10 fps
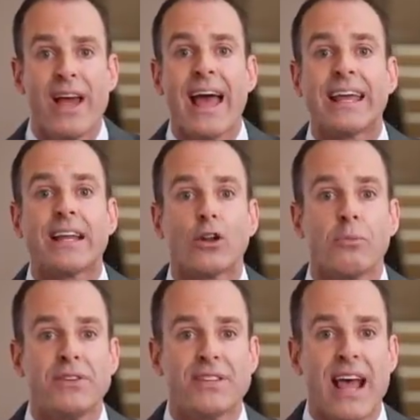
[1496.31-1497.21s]
and get a little
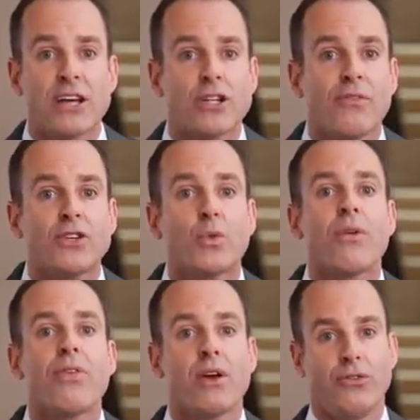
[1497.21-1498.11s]
piece of the action off each one
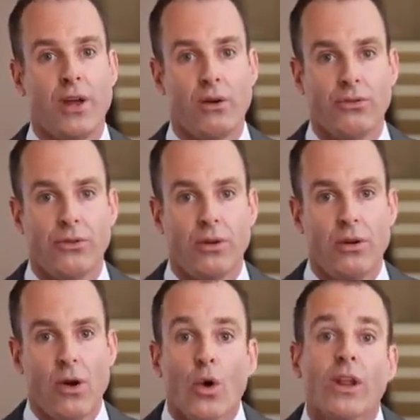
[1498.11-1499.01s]
of their sales?
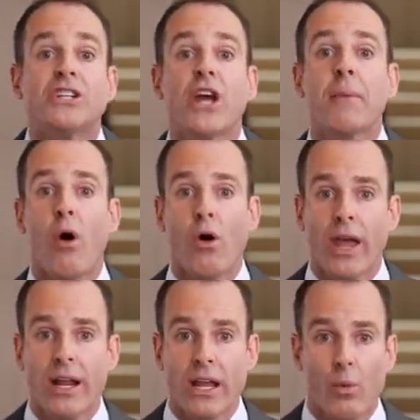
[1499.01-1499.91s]
Or like J. Paul
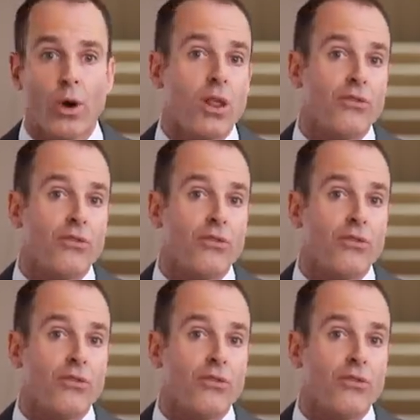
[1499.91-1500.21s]
Getty, one of